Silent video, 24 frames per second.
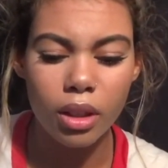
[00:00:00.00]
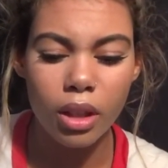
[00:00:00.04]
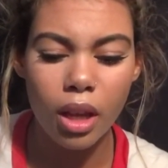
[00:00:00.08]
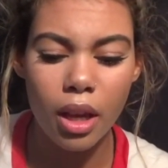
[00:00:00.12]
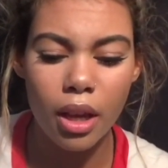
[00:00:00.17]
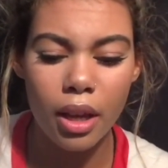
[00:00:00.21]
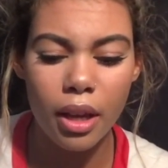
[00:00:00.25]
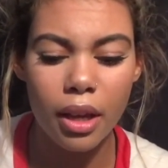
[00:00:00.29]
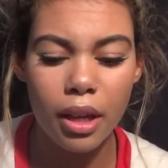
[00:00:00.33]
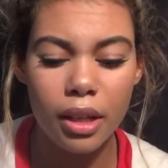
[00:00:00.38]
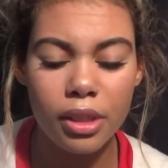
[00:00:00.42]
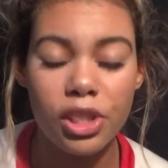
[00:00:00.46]

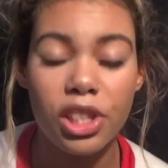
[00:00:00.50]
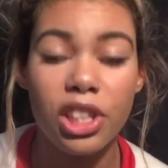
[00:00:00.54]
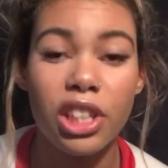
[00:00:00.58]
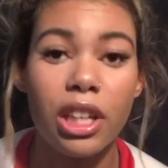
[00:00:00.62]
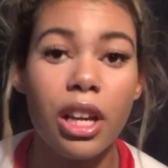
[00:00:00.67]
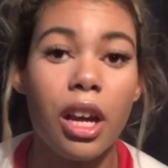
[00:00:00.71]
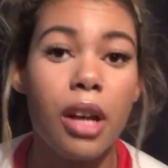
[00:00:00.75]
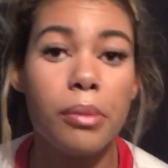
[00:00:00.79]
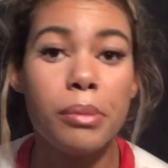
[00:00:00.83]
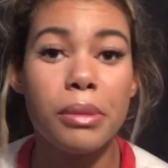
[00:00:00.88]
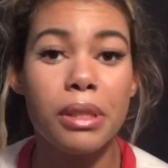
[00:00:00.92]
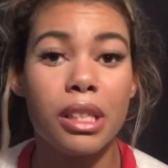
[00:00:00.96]
And she
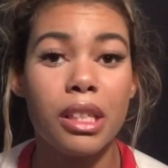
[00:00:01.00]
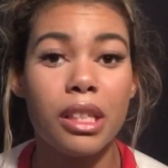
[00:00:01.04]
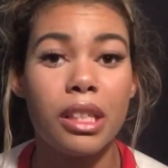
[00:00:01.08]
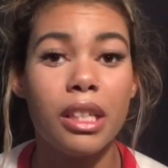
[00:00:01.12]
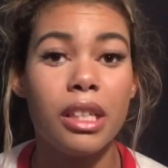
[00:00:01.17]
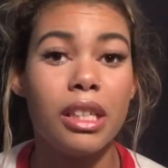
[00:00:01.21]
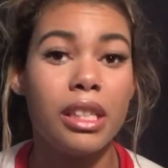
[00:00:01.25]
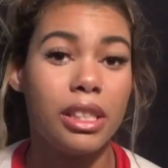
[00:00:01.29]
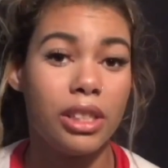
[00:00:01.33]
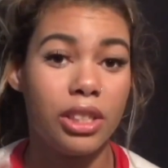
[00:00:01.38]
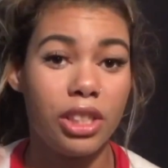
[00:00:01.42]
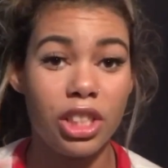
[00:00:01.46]
comes
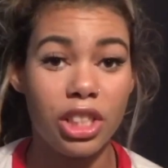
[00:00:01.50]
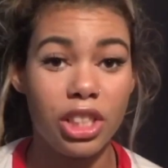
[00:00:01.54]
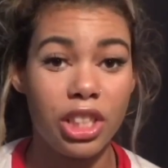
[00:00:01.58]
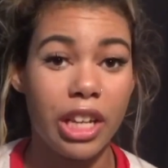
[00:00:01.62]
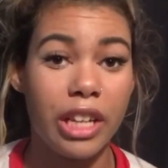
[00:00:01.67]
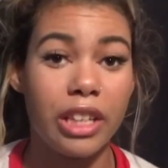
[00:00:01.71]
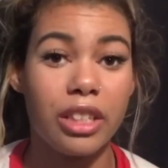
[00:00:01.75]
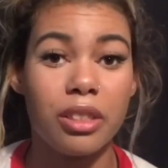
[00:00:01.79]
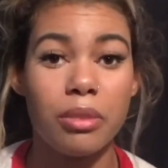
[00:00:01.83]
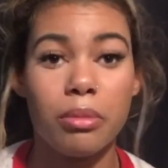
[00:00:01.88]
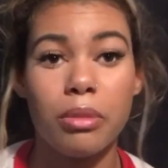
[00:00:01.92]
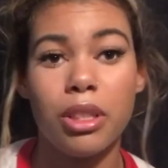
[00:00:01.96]
in and she
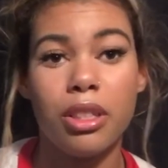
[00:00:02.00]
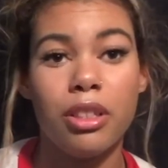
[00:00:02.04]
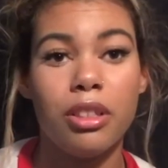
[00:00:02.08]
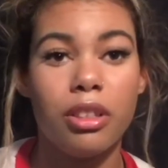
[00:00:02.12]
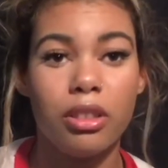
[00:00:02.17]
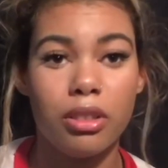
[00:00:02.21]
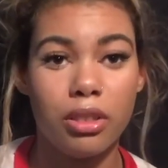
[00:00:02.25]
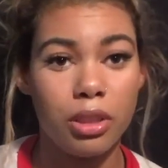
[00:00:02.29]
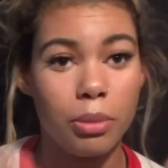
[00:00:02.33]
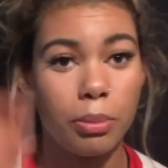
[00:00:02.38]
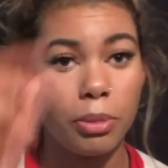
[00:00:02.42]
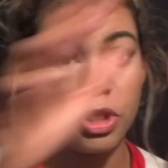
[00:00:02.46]
checks me. You
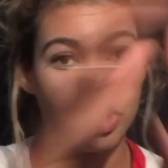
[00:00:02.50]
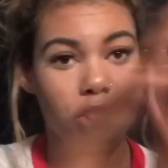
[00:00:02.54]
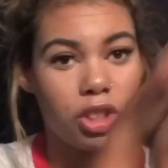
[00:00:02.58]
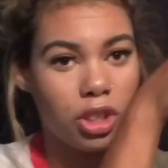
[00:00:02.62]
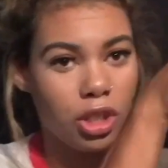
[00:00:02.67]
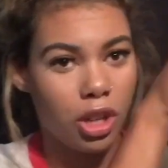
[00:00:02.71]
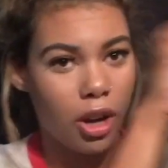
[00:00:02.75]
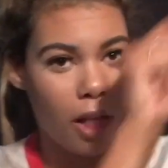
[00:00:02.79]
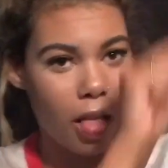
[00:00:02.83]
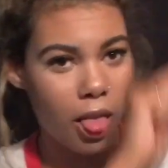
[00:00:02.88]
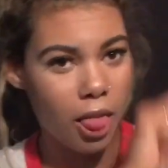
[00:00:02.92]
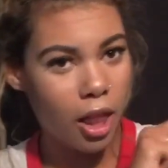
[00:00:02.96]
know, she puts
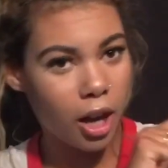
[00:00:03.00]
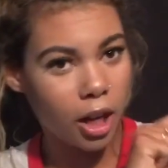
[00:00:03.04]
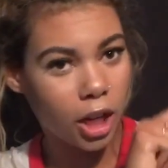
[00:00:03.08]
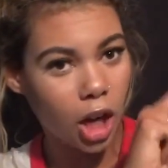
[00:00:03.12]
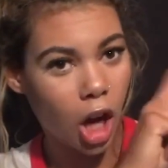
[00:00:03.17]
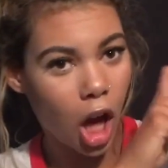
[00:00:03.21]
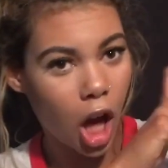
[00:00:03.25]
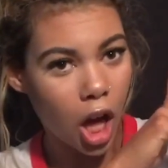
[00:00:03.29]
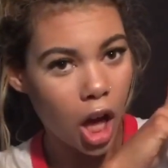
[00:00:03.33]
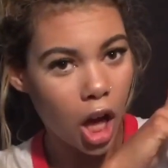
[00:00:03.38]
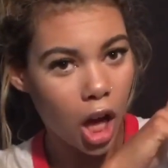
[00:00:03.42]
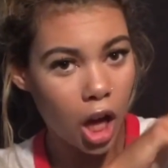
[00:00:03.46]

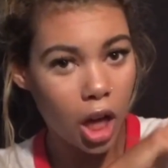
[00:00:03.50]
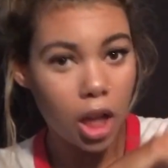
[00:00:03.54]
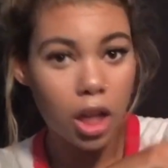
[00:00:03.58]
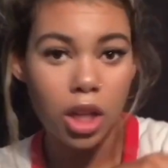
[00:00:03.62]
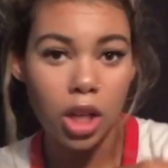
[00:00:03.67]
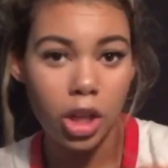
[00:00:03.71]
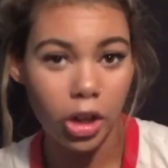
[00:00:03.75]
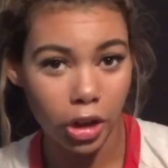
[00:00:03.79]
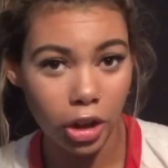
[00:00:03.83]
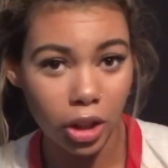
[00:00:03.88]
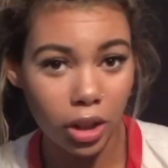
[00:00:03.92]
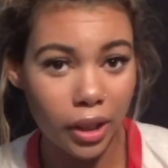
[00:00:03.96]

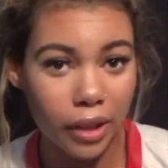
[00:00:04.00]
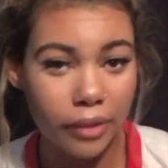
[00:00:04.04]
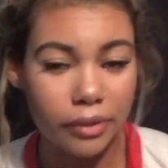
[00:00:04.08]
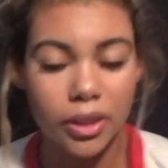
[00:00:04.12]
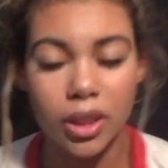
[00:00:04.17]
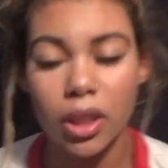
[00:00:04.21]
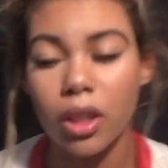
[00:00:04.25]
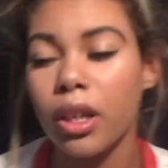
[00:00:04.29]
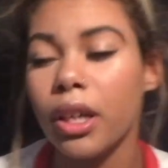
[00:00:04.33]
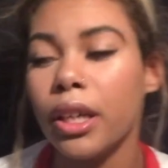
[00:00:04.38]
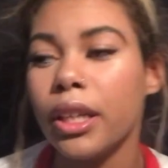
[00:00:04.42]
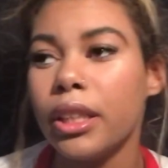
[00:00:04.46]
her gloves
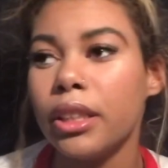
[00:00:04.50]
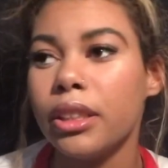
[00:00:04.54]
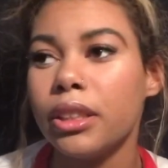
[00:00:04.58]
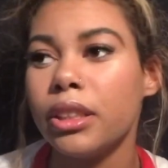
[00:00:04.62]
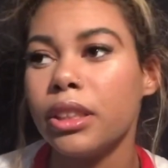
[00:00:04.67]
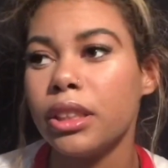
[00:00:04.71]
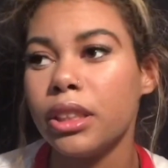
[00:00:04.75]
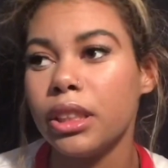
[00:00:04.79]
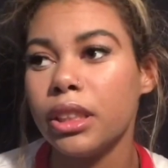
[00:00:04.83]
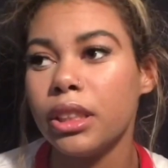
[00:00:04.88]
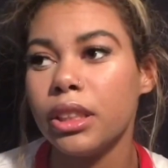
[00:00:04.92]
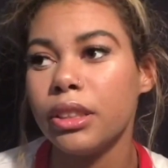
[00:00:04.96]
on and
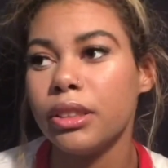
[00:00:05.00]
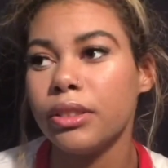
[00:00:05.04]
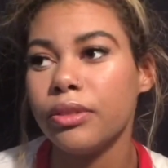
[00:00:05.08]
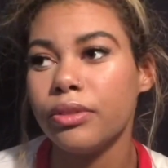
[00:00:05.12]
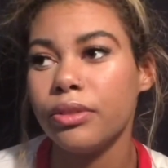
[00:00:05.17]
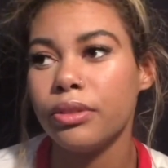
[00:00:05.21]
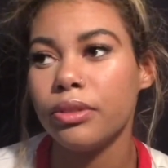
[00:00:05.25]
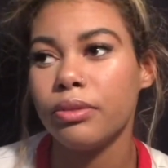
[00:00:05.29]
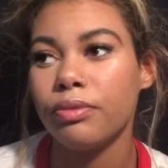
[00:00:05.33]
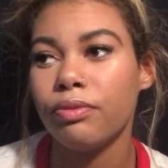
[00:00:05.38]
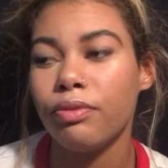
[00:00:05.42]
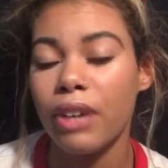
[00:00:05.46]
she
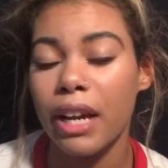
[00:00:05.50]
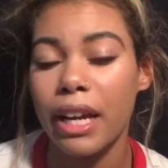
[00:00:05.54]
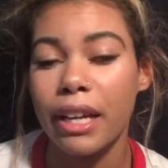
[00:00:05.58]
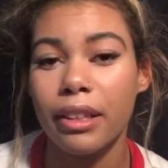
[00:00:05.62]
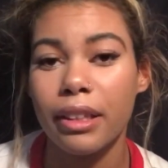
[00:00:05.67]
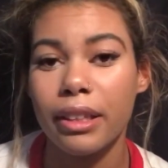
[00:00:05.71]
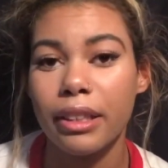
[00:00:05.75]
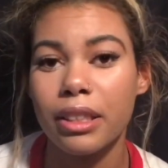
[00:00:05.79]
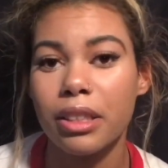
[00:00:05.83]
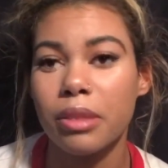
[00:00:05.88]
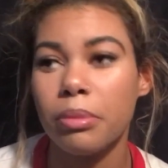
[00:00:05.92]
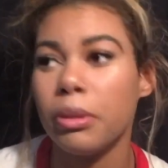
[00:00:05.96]

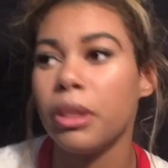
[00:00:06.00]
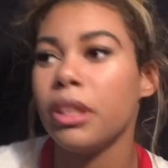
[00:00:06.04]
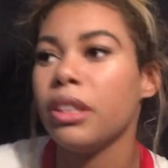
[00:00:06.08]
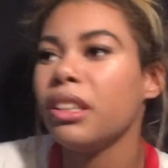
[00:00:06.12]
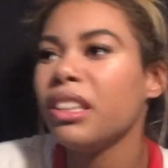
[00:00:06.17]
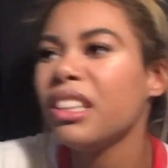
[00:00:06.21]
violates me.